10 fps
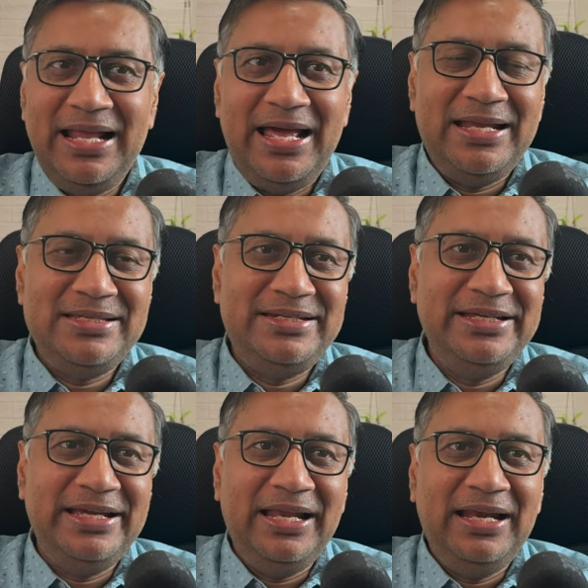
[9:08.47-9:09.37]

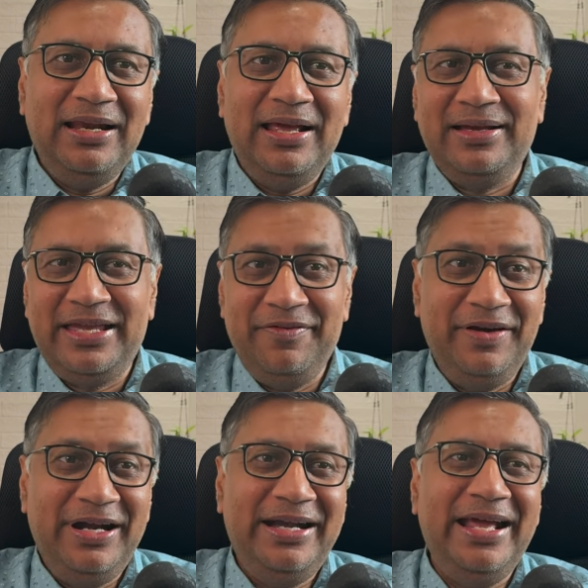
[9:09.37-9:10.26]
NSDL,
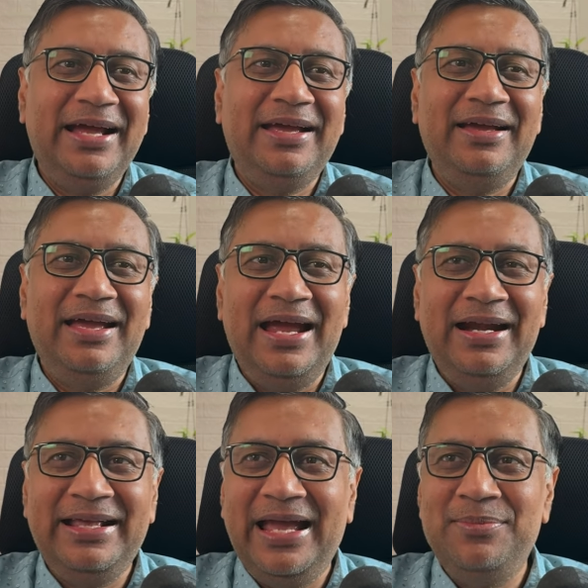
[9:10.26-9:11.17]
KFintech
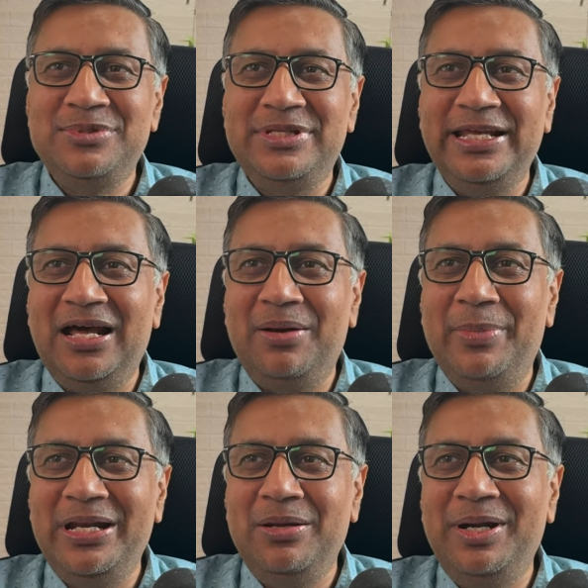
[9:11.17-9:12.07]
and CAMS, they are
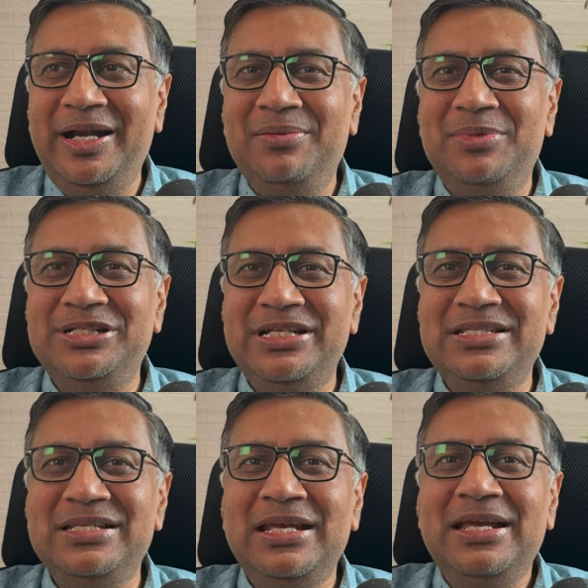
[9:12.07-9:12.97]
money minting
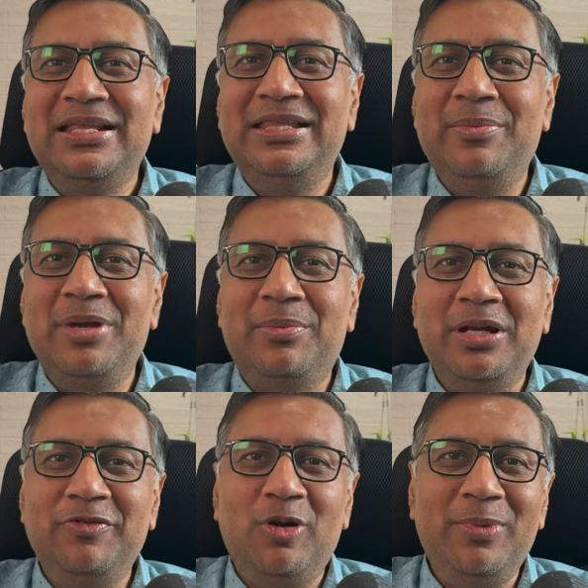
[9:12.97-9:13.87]
machines. They make
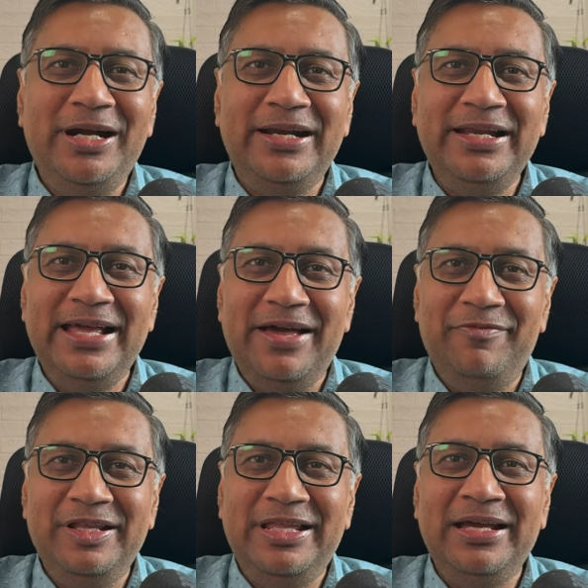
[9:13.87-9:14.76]
money from literally
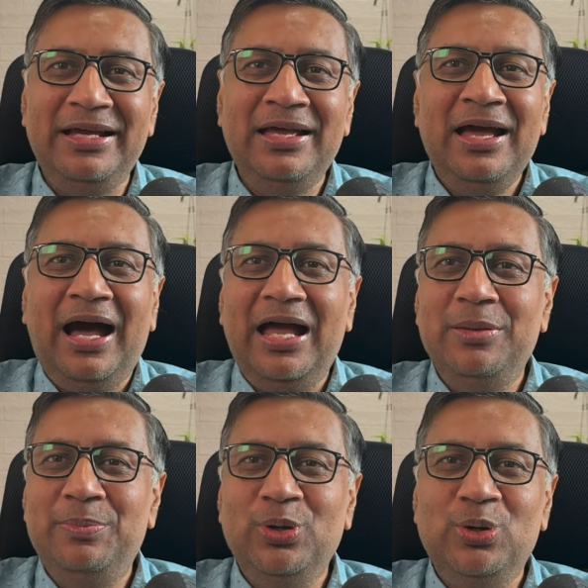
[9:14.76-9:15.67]
everything.
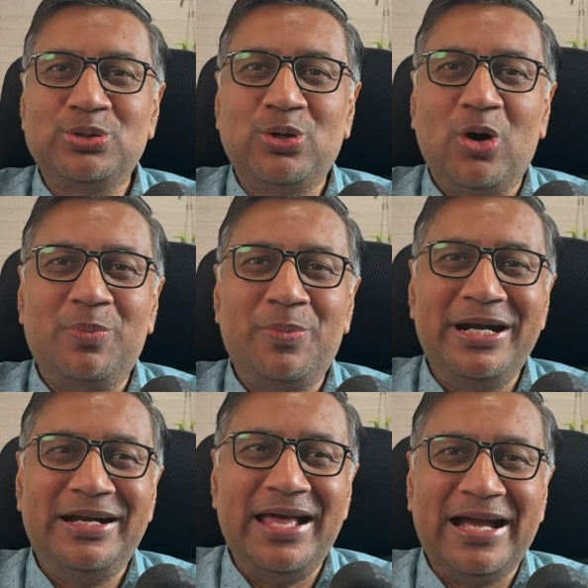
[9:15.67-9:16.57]
IPOs,
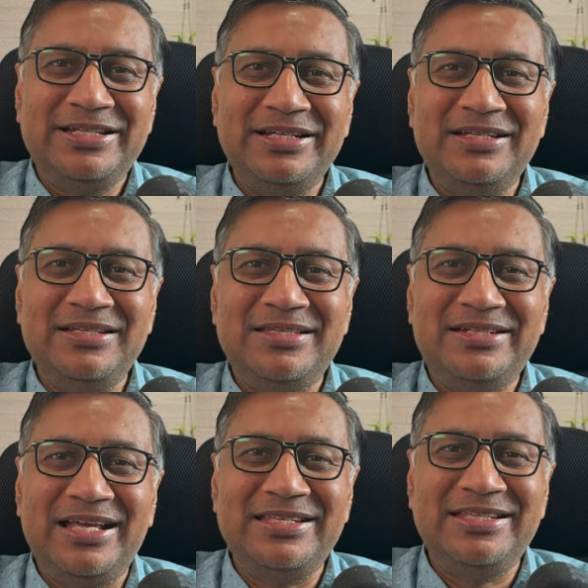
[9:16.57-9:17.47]
corporate actions,
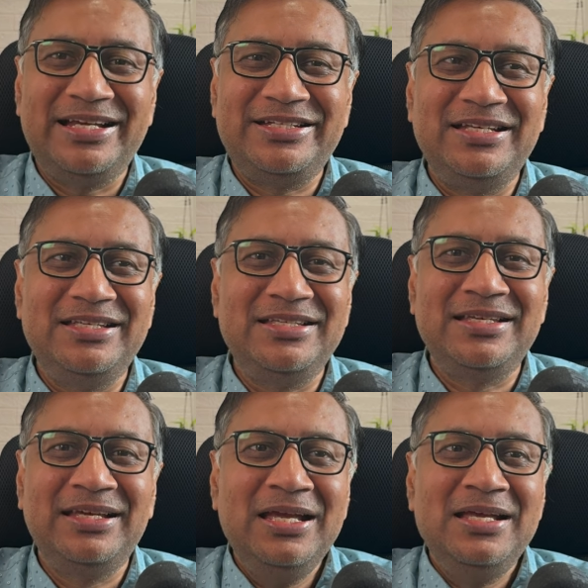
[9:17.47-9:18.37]
transactions.
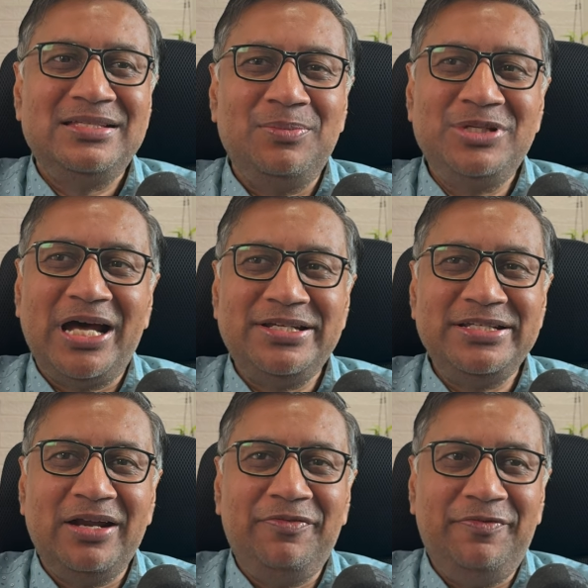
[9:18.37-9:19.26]
Some charges
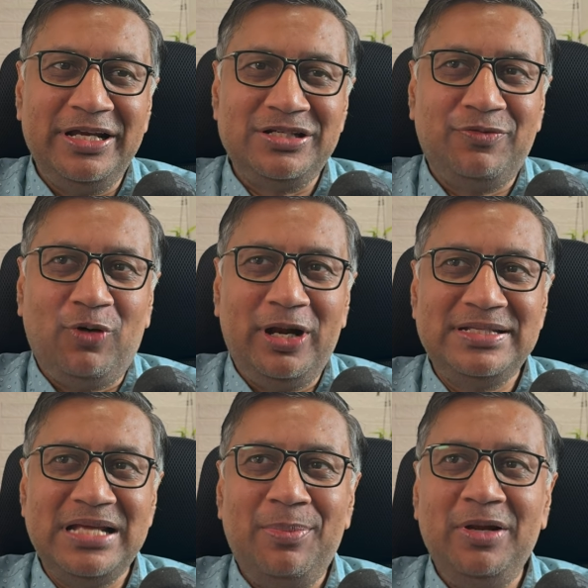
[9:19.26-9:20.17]
are fixed. For
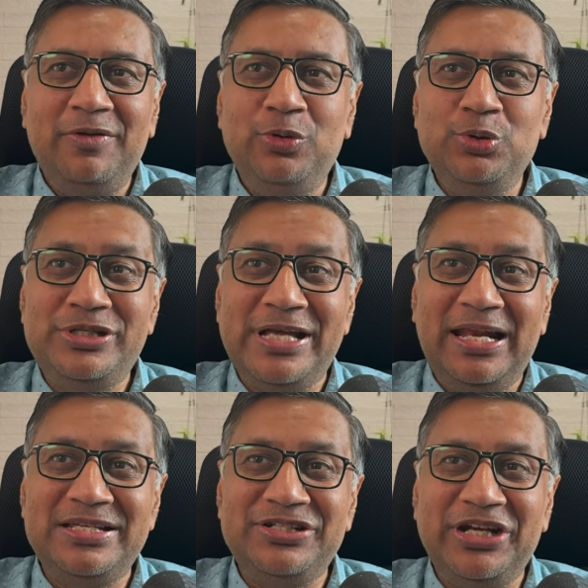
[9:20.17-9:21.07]
example, if you sell
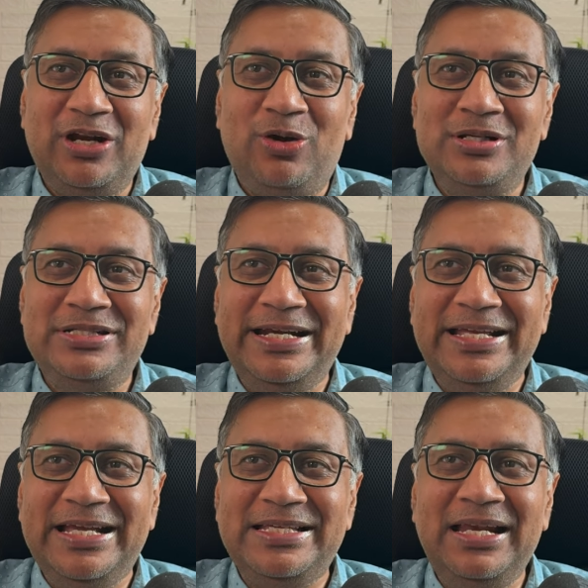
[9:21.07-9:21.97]
a share on
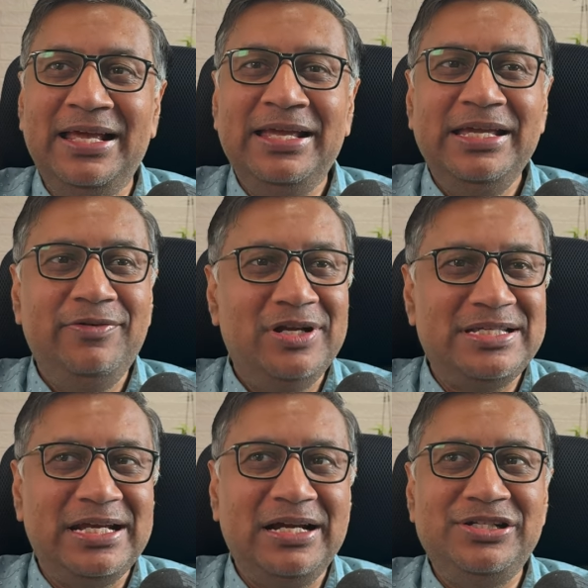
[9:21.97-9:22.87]
CDSL, even a
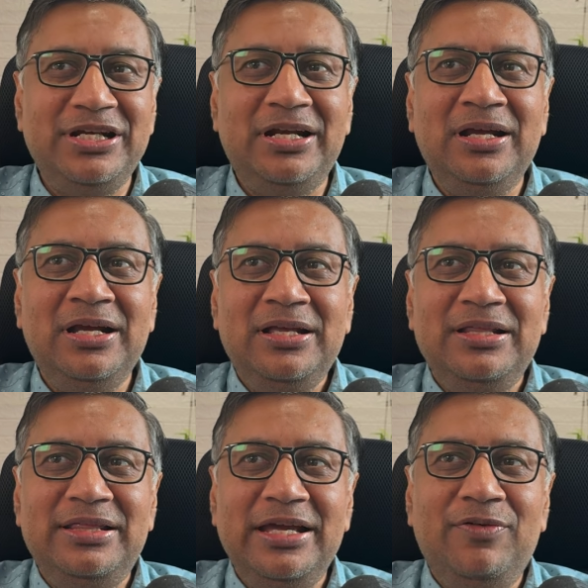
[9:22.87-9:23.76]
single share,
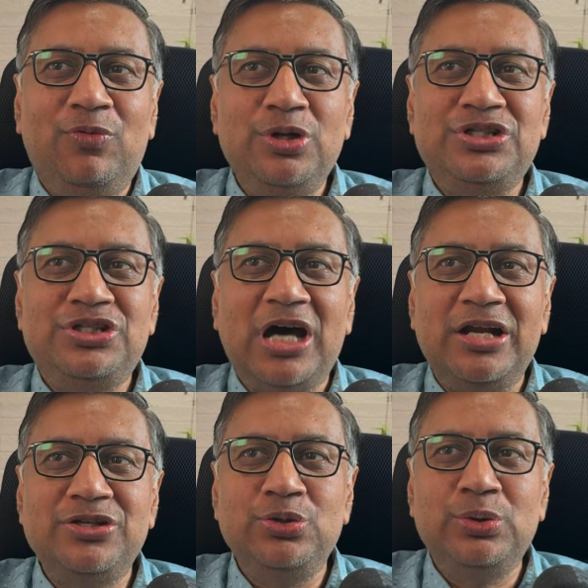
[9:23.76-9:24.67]
they would
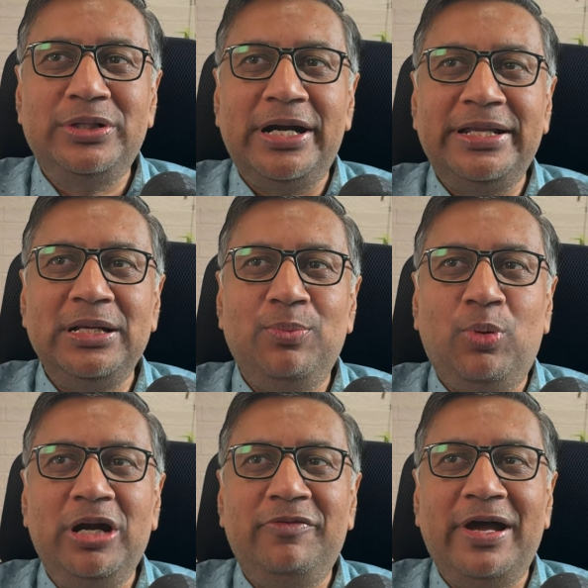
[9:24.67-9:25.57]
charge you
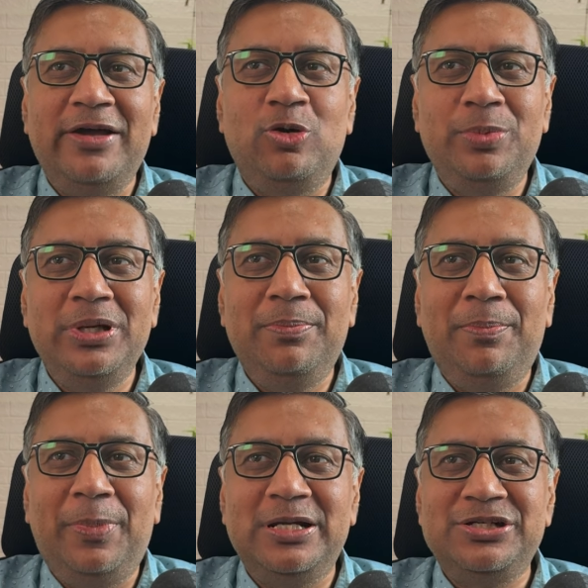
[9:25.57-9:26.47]
13.5 rupee
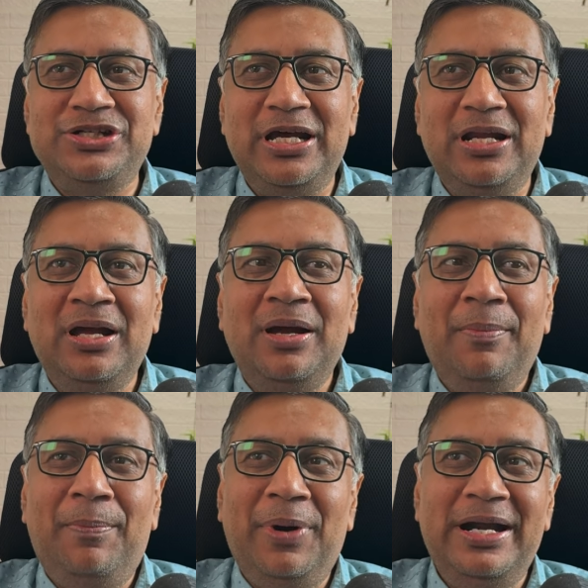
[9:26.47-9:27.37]
per share
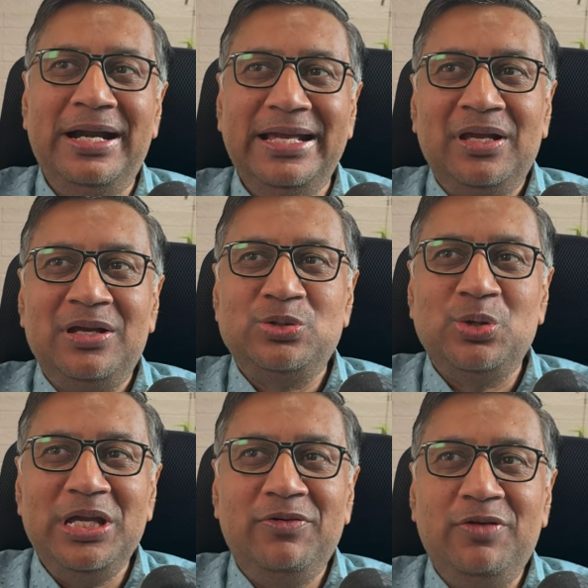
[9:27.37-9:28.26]
per day. So
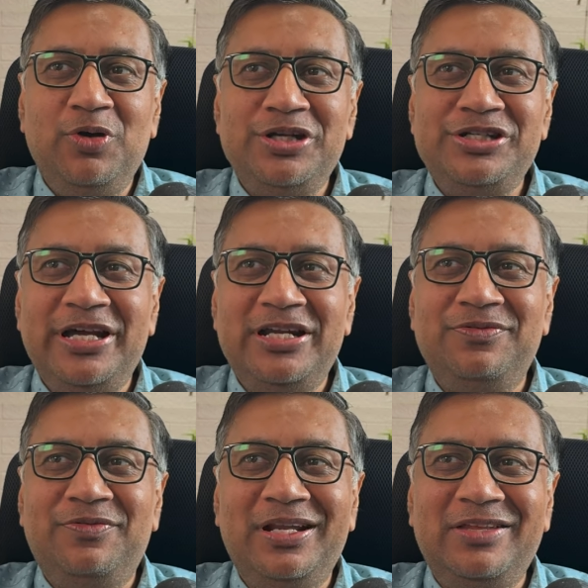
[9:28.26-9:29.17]
even if your share
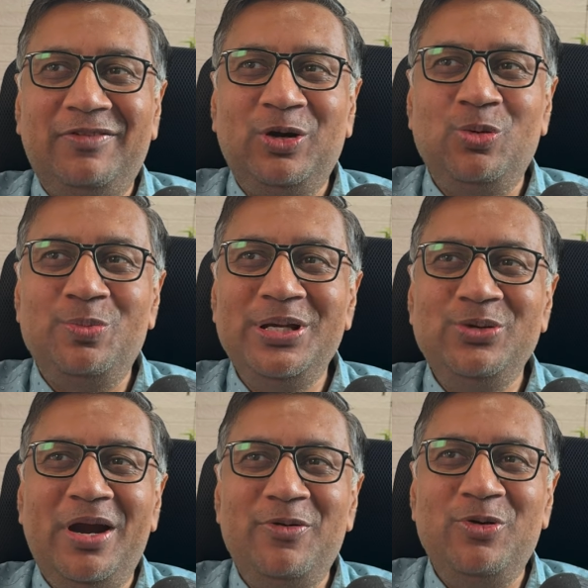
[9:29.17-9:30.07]
is worth 1 rupee, you
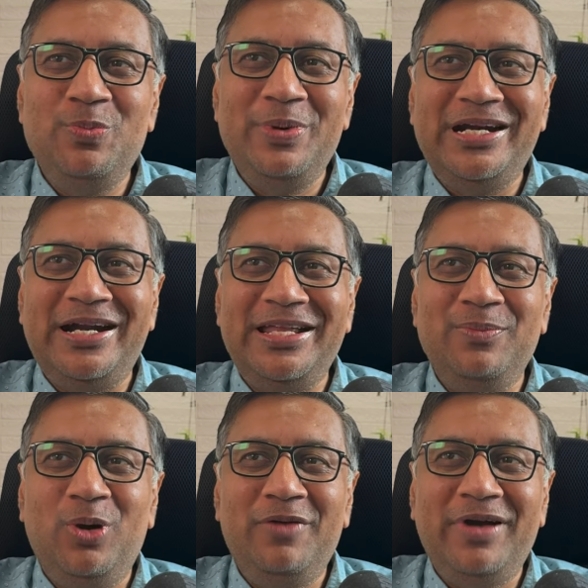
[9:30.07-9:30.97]
will have to pay
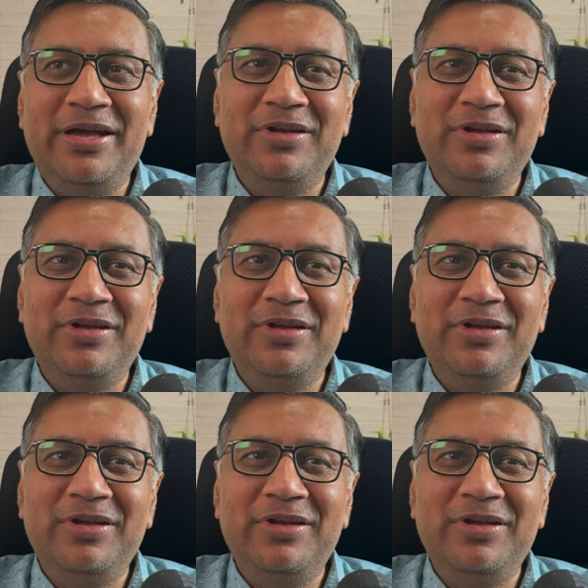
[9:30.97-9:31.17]
13.5.